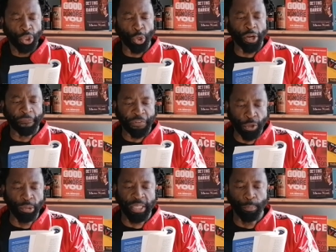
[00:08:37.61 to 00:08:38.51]
to
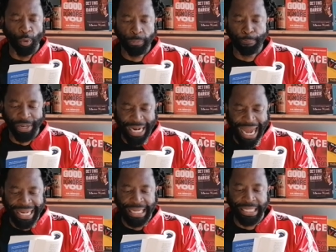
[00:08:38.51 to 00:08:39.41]
infuse him with
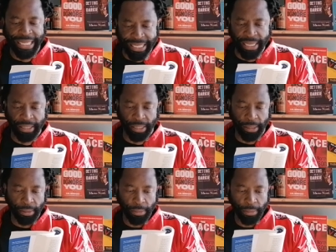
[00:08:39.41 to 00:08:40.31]
pride and dignity,